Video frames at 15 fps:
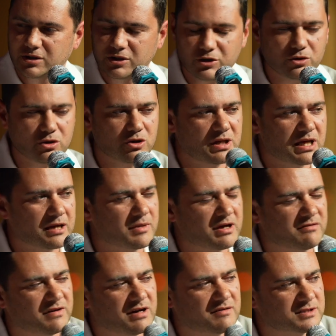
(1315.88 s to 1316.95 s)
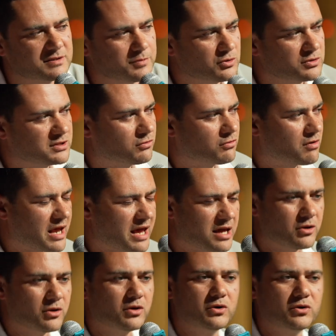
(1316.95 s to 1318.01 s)
You know, like my father spoke Te
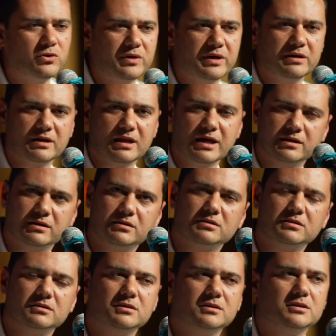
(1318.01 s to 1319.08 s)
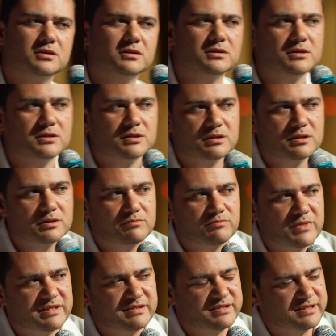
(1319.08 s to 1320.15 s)
Reo, and like
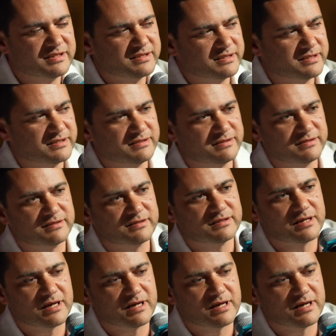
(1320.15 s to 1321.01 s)
my sister's